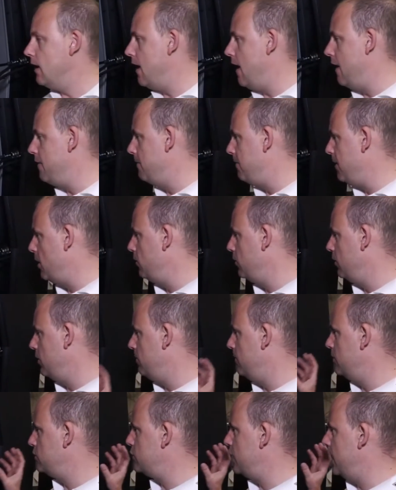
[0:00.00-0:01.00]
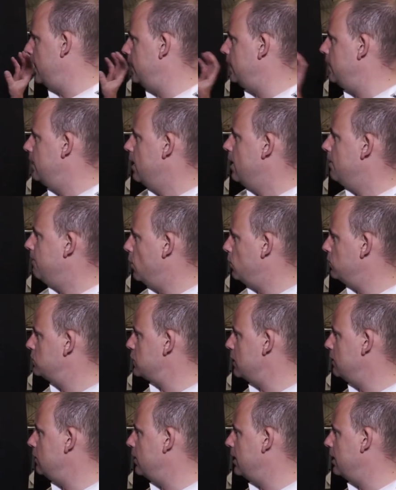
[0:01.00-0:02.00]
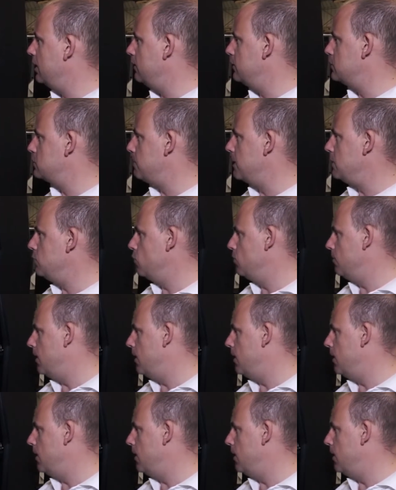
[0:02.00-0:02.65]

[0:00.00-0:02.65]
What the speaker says: the build of the machine. But also looking at the spindle